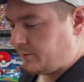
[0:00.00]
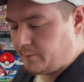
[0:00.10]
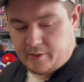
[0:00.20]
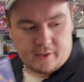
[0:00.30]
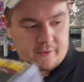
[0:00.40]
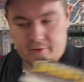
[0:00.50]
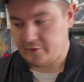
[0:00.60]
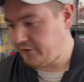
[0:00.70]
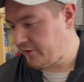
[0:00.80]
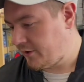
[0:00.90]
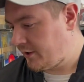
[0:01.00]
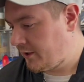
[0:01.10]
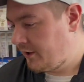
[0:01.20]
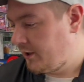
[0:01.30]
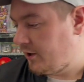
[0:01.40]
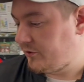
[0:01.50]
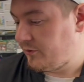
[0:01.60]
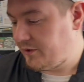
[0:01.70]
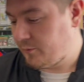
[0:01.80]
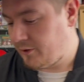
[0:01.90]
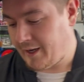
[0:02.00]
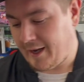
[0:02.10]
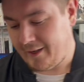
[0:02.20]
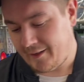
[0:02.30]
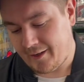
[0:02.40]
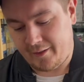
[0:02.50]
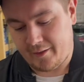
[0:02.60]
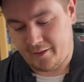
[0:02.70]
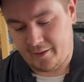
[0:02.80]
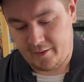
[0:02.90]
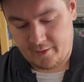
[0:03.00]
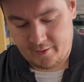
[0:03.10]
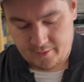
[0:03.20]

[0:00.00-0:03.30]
Power Rangers thing. Also, these were $9.99.